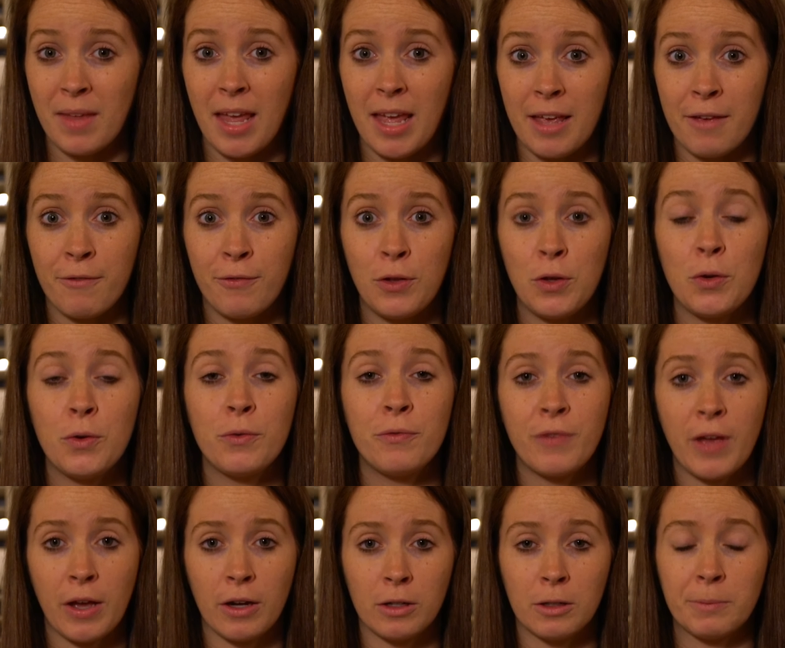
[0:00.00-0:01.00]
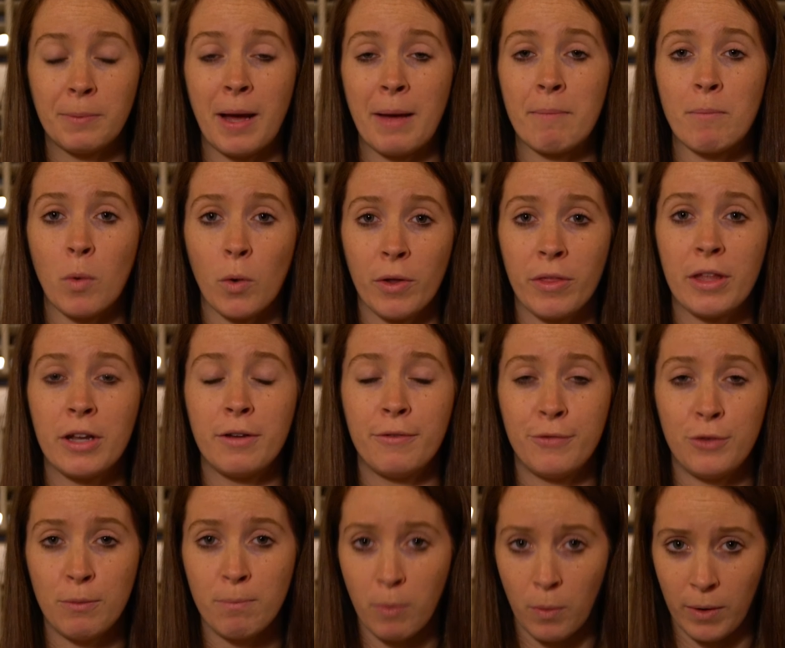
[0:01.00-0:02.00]
If you fail by more than a
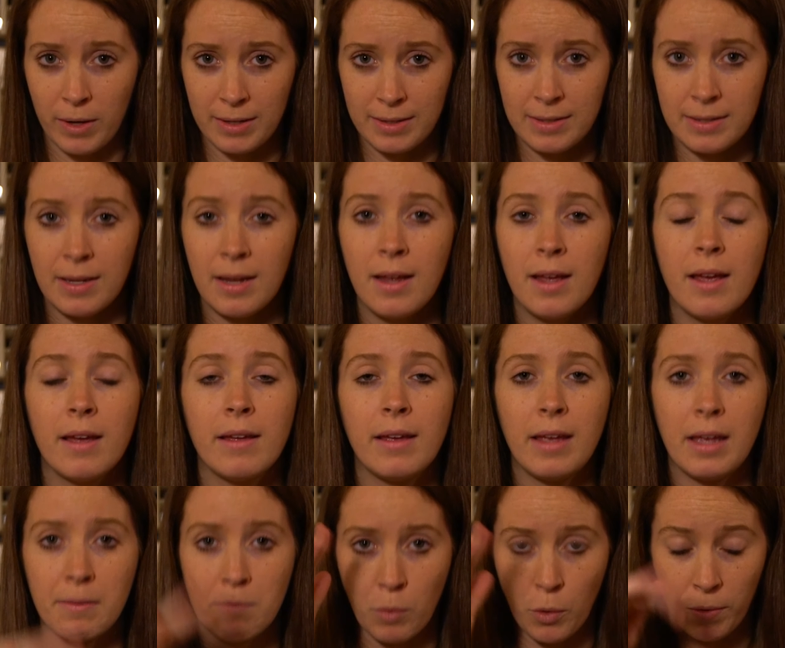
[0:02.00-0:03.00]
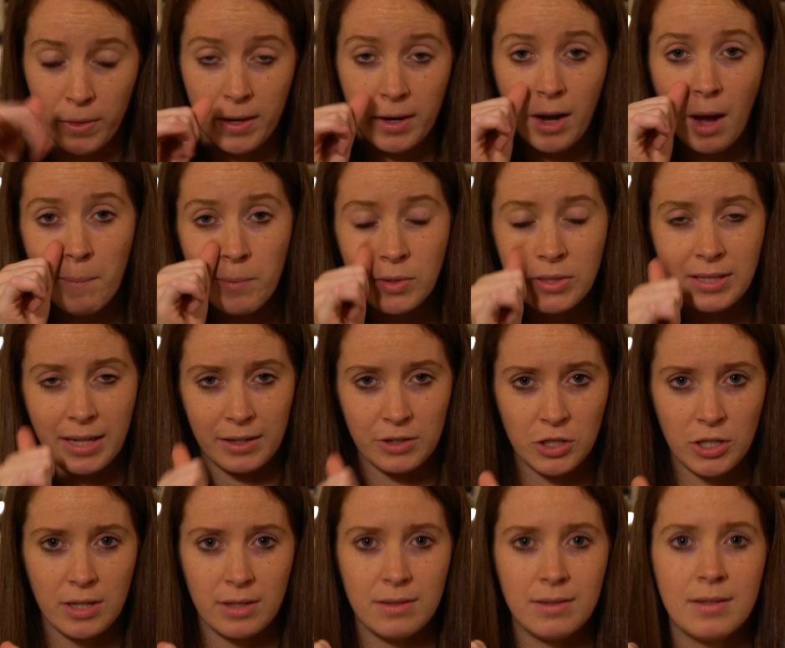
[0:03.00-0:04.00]
few points in more than a couple
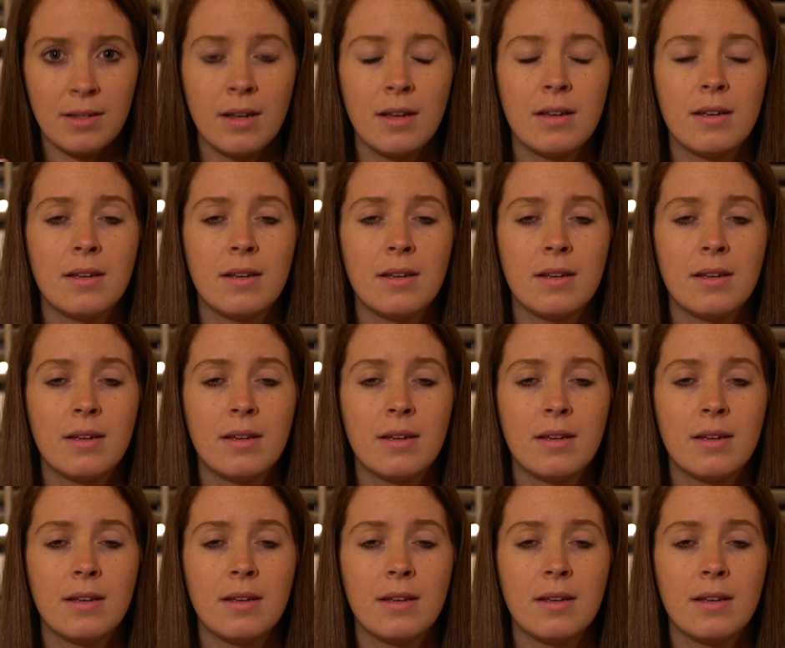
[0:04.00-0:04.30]
sections,